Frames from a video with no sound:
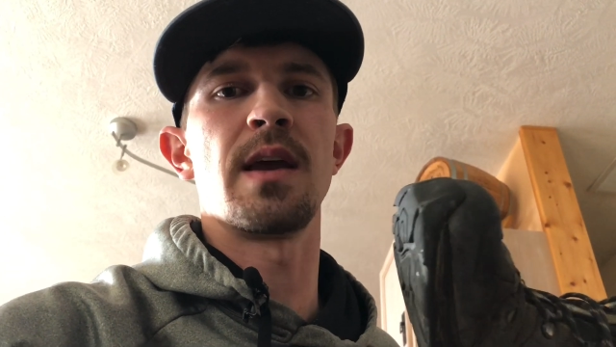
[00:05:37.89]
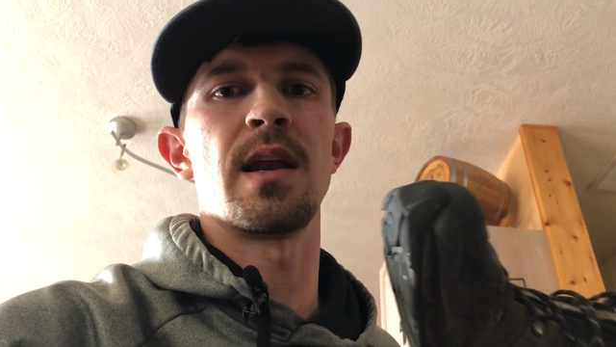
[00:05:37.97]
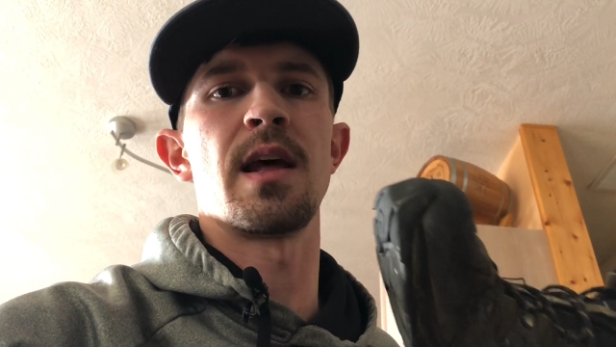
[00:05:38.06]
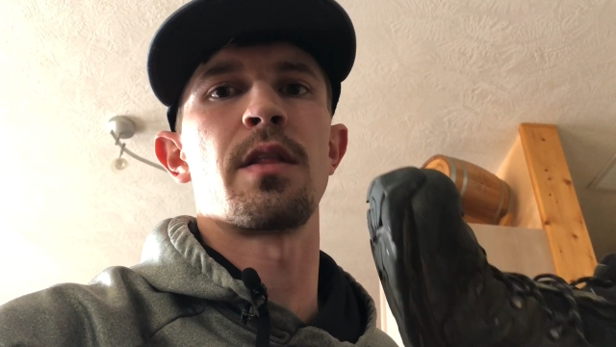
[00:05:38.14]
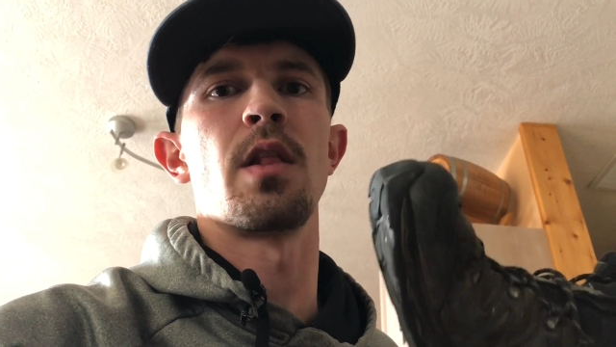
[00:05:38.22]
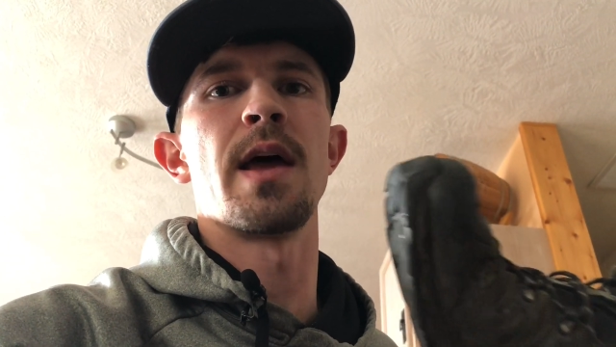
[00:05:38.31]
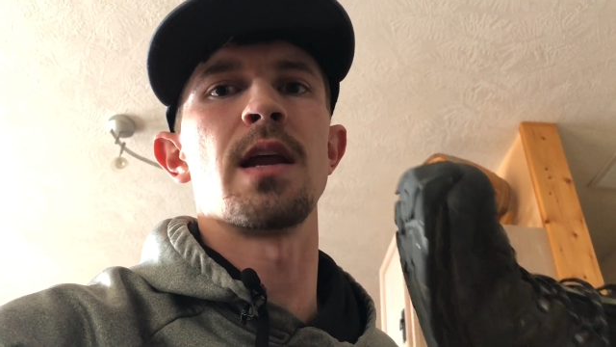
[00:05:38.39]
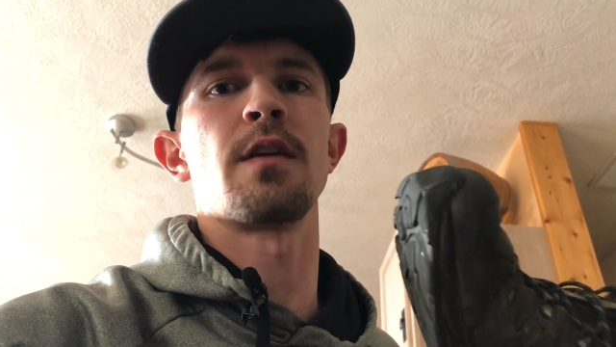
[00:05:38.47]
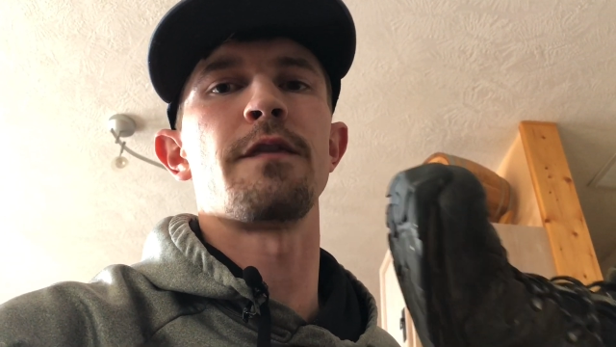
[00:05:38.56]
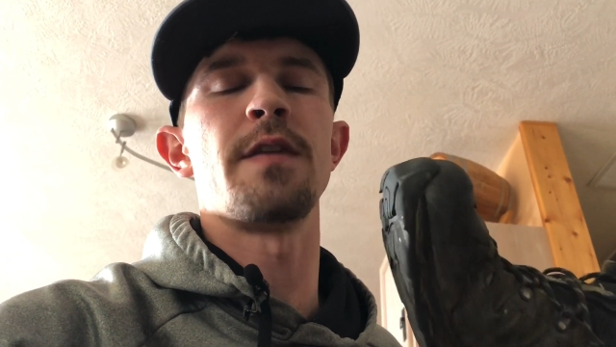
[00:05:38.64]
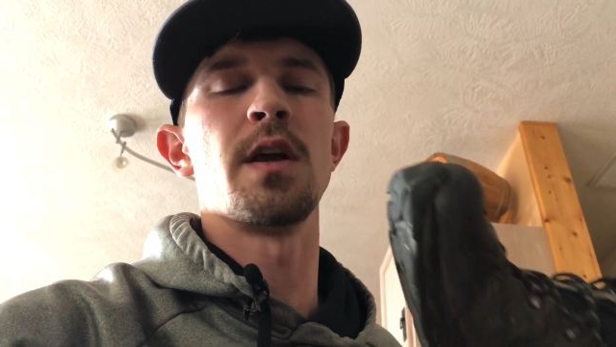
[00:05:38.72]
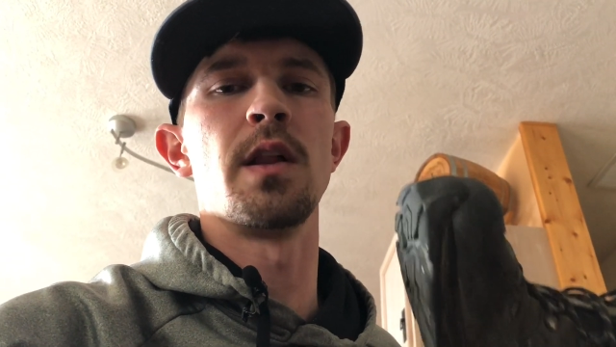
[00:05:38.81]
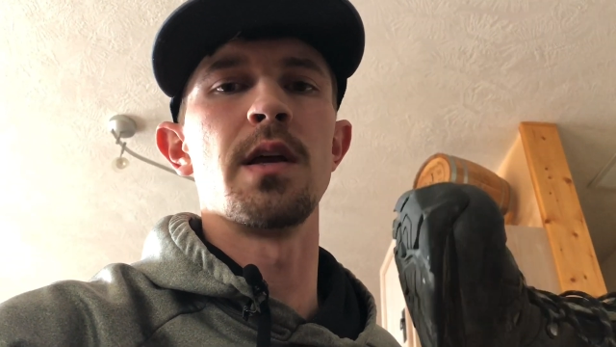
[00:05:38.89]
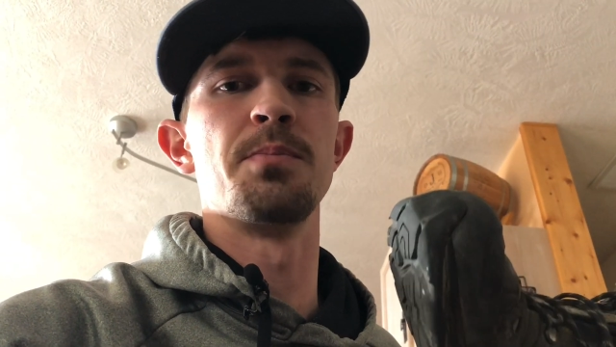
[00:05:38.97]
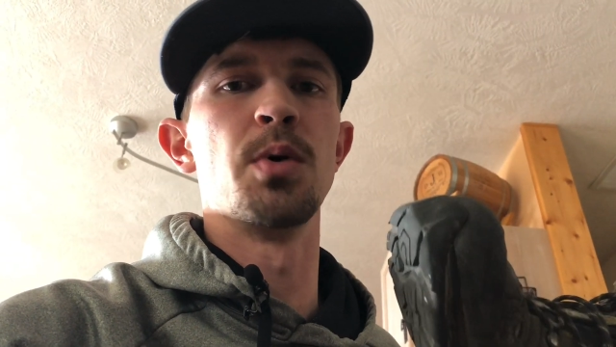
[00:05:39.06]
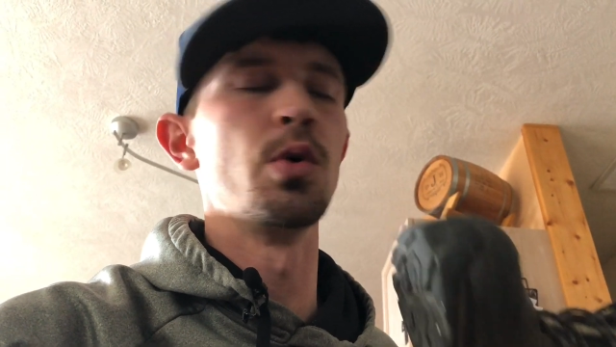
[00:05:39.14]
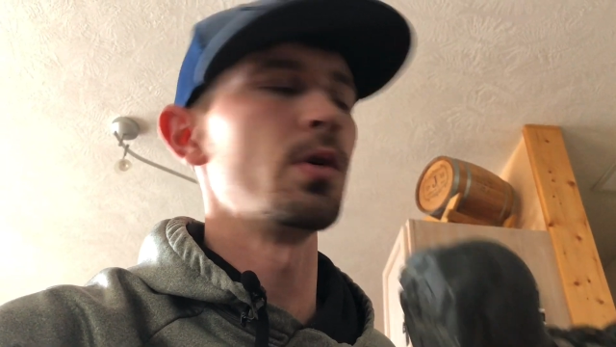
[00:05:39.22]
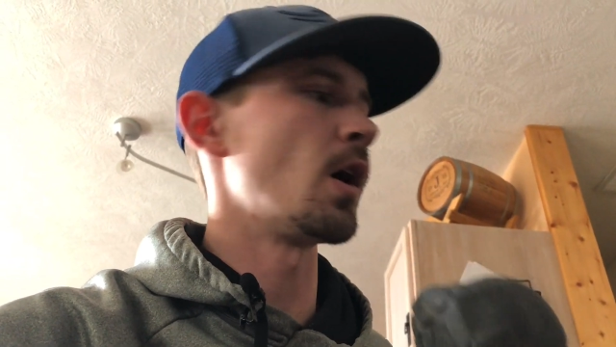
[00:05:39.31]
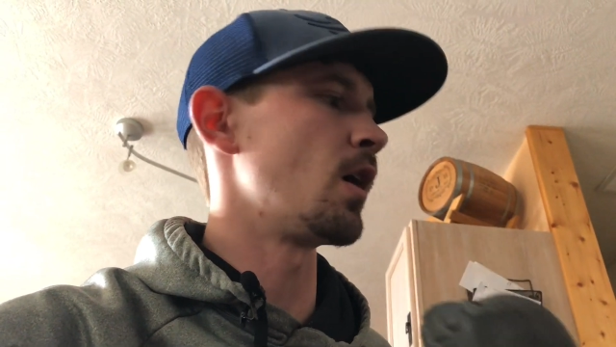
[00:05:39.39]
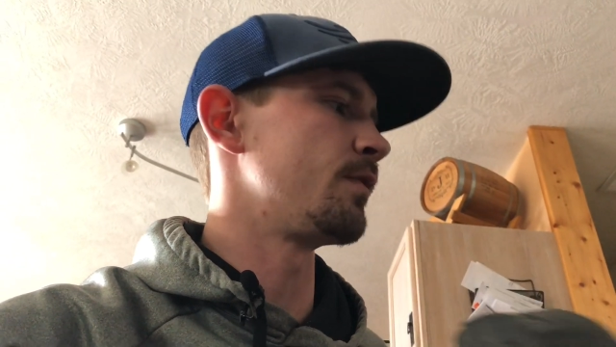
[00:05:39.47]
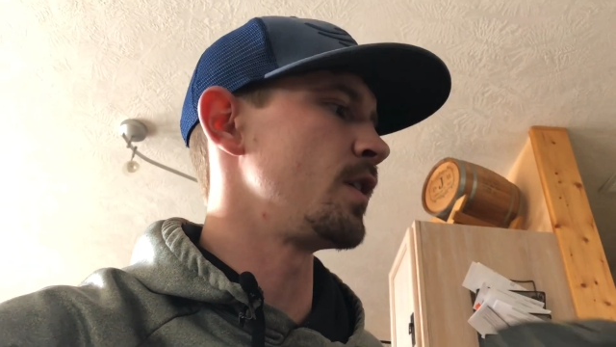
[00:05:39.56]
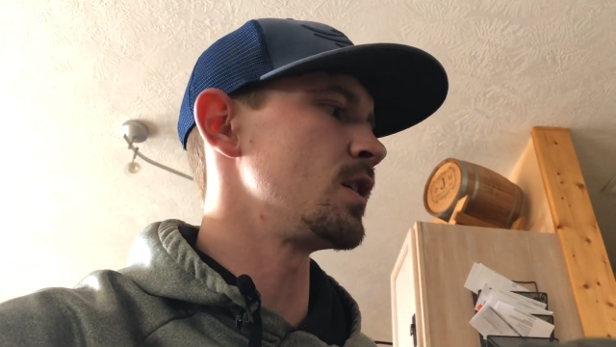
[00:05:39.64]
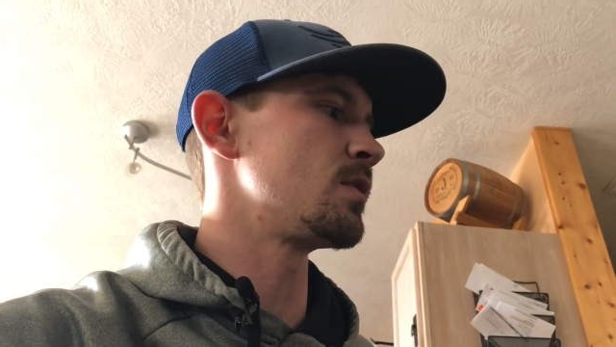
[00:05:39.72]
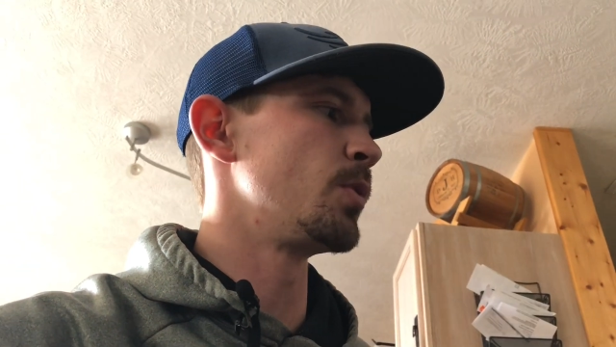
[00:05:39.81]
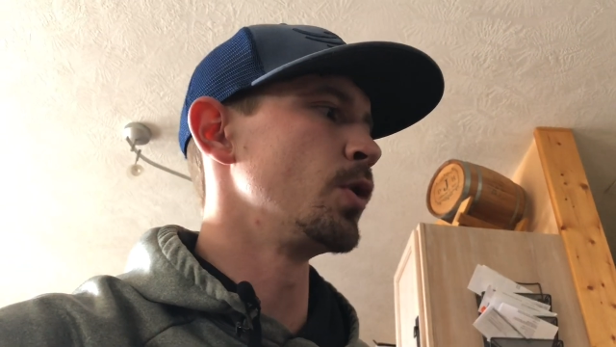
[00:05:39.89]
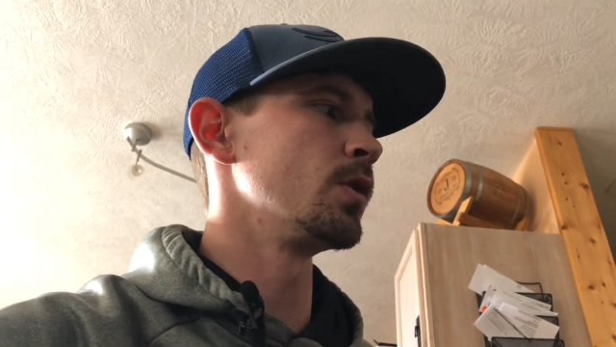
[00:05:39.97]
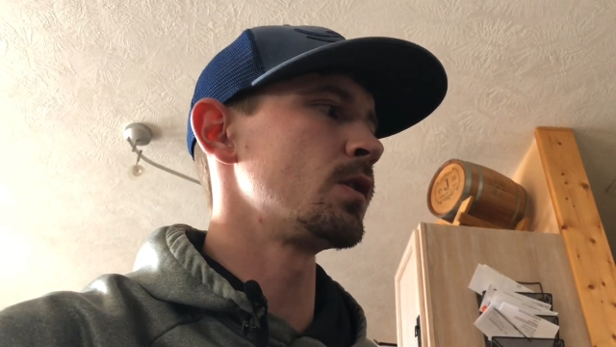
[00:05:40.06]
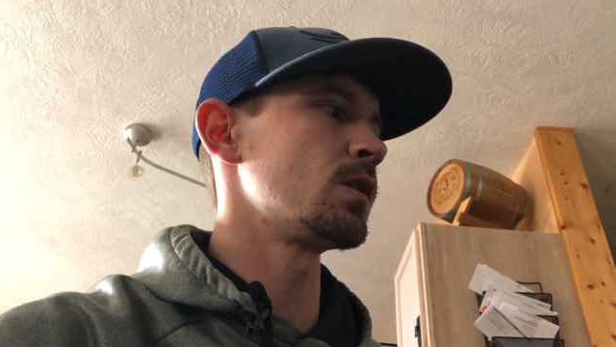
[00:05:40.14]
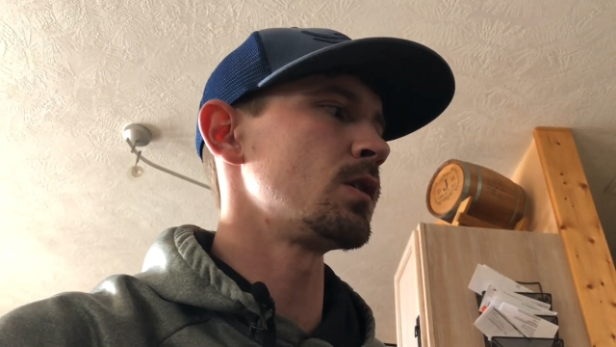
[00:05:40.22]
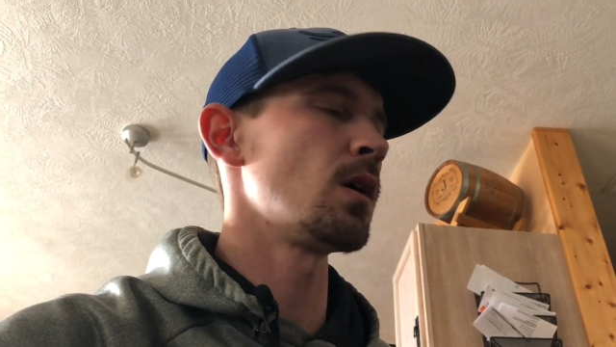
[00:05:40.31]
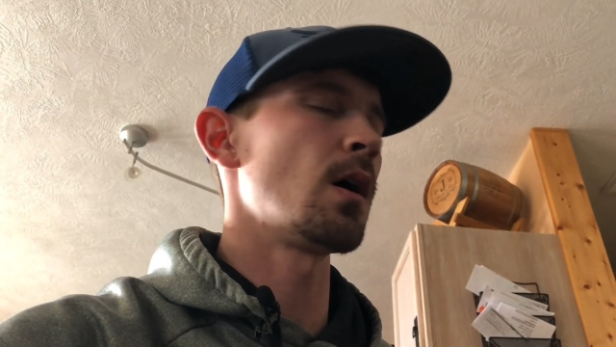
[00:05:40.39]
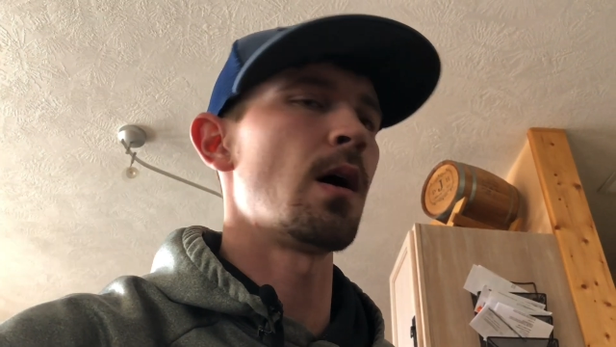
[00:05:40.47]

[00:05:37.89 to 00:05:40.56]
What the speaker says: and athletic feeling boot of these boots.